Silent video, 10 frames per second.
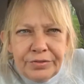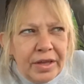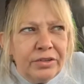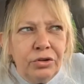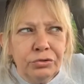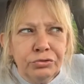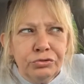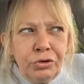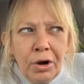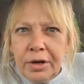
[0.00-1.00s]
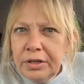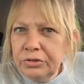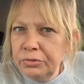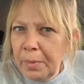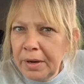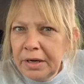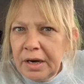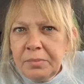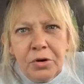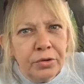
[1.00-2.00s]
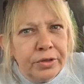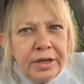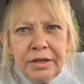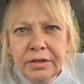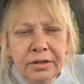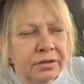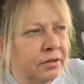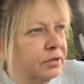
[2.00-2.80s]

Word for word: Things are strange, man. I'm not kidding.